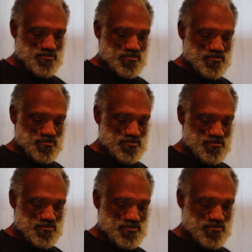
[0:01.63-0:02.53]

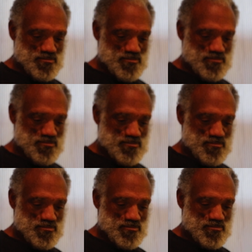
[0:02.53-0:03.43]

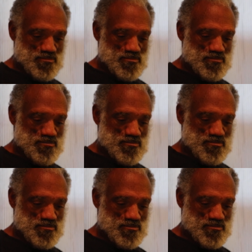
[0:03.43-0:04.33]

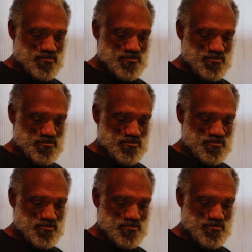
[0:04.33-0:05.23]

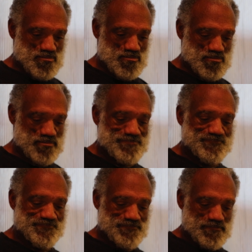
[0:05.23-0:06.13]

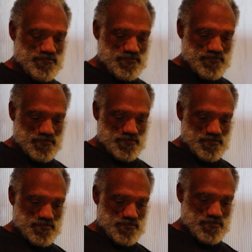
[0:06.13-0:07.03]

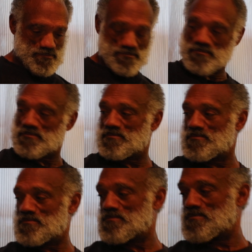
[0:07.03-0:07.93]

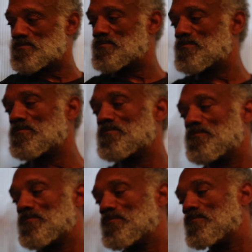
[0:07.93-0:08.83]

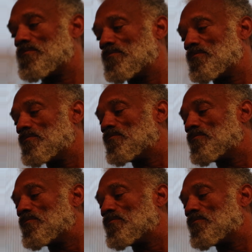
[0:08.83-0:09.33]
No one is speaking in this clip.